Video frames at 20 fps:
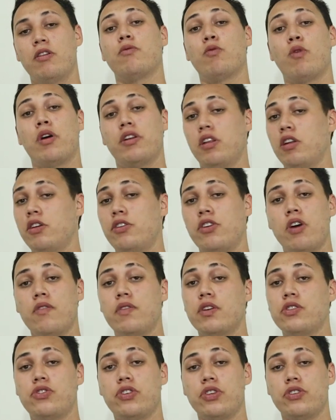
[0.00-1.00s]
what
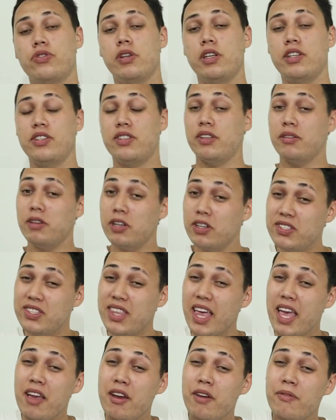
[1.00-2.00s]
Lenovo's just released because
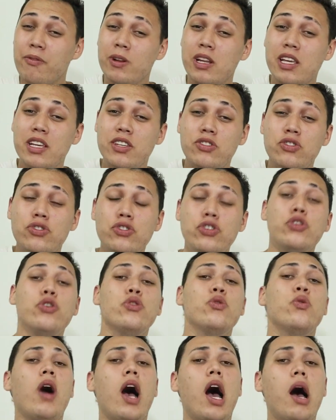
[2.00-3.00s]
they have released
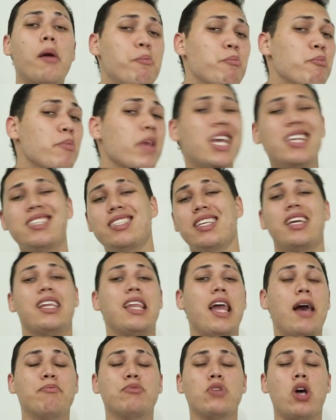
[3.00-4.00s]
two amazing
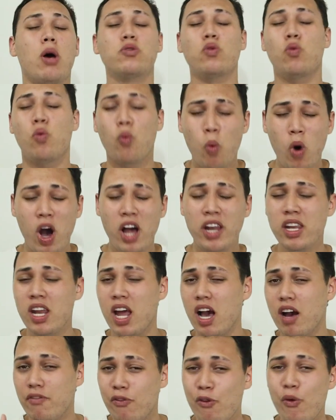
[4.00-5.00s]
laptops, one
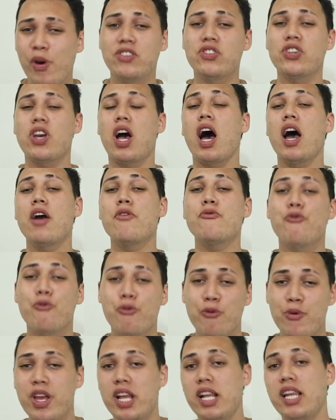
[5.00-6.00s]
of which I
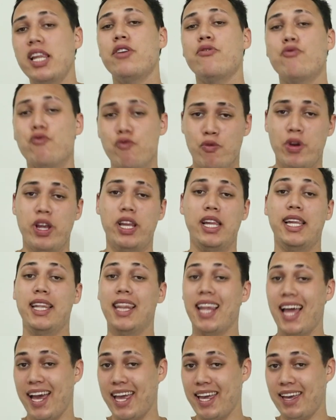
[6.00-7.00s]
really, really
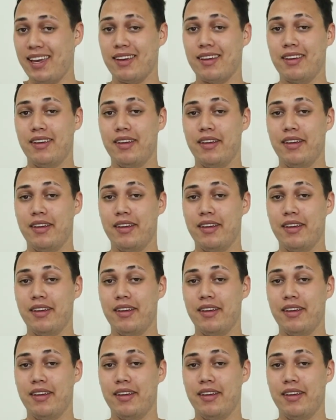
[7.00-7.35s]
like.